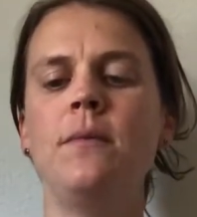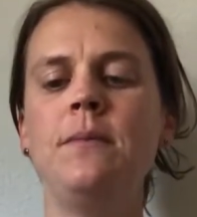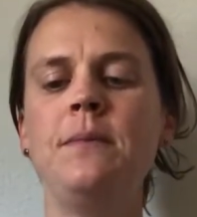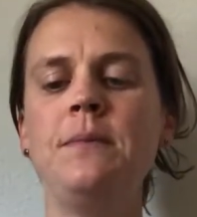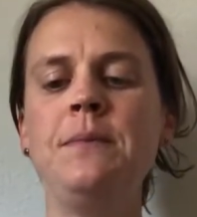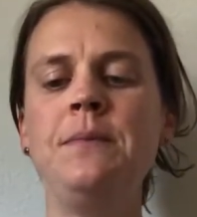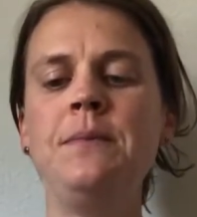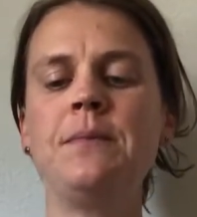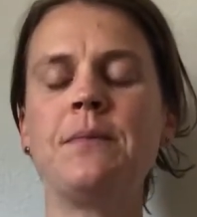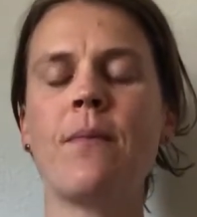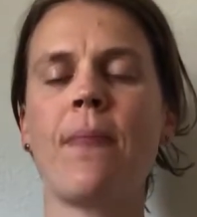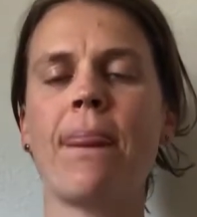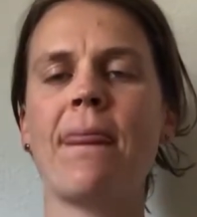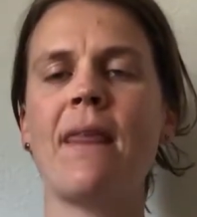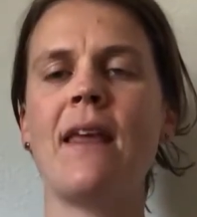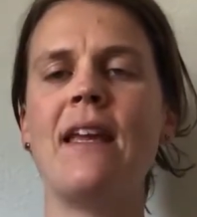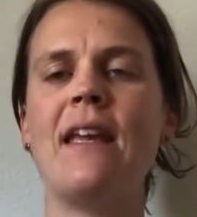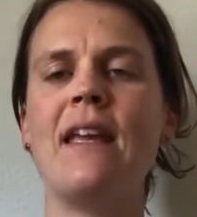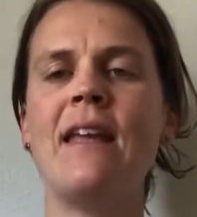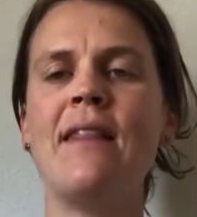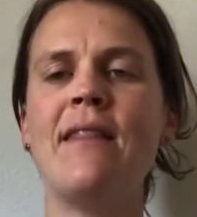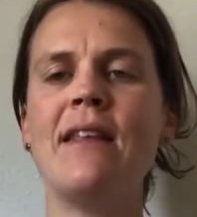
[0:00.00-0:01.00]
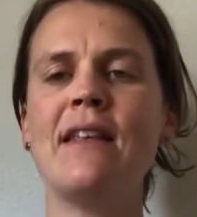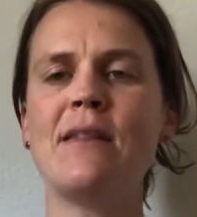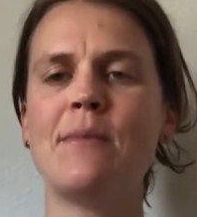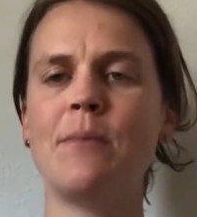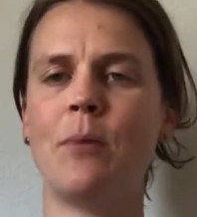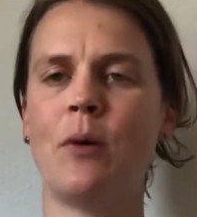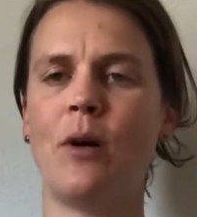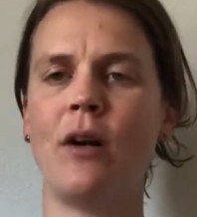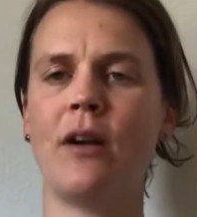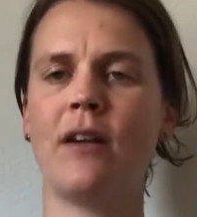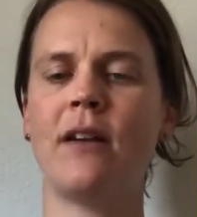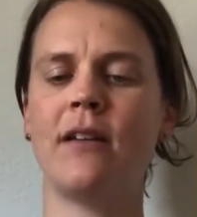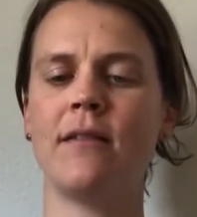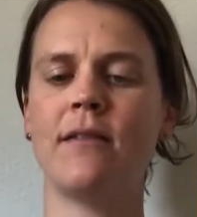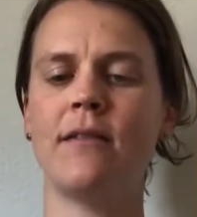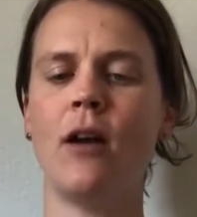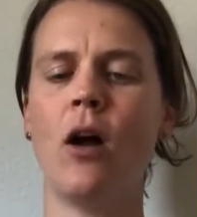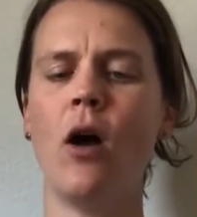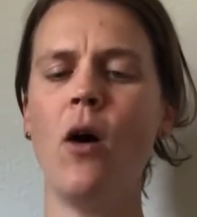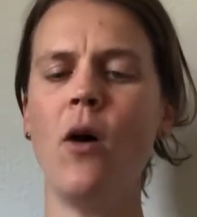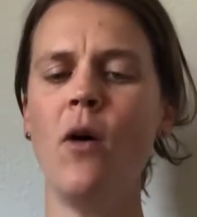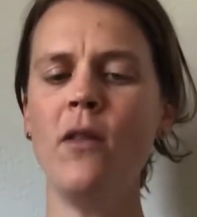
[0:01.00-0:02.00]
in this book,
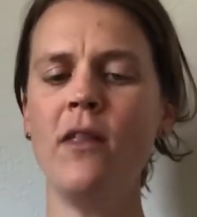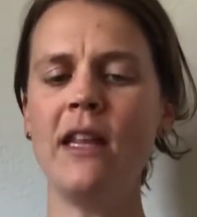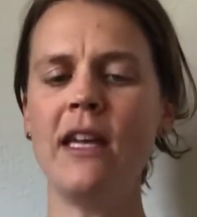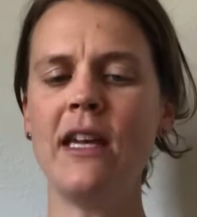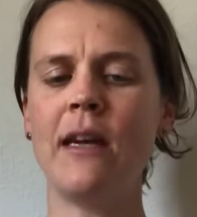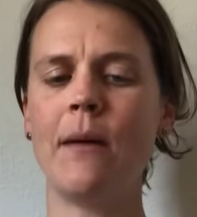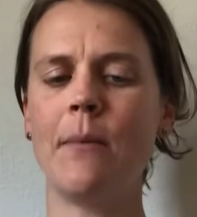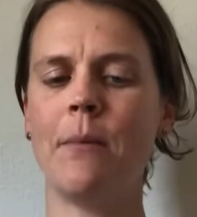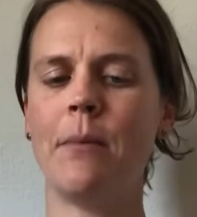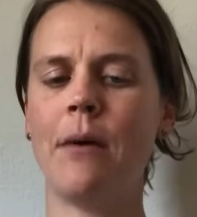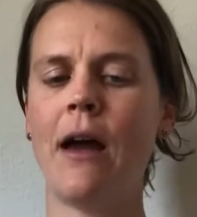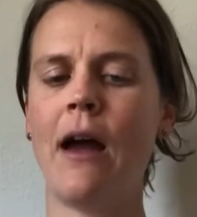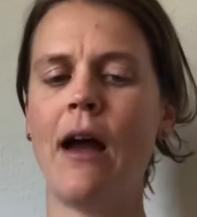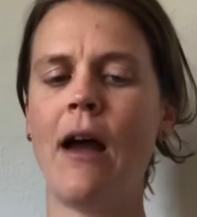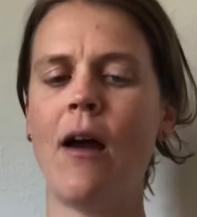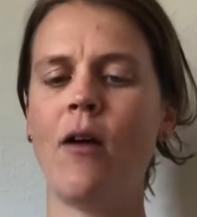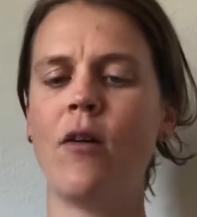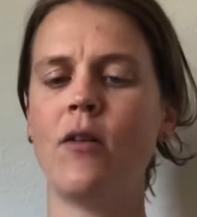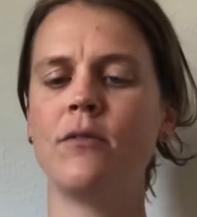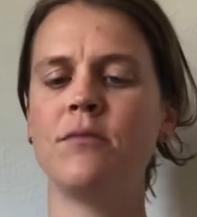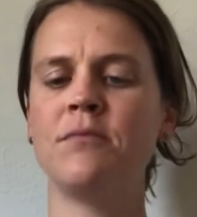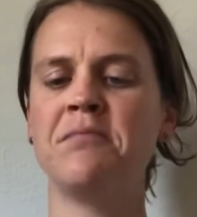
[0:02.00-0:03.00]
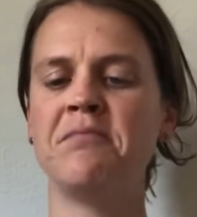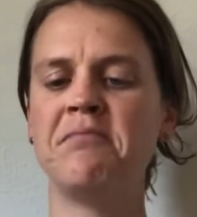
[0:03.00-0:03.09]
only about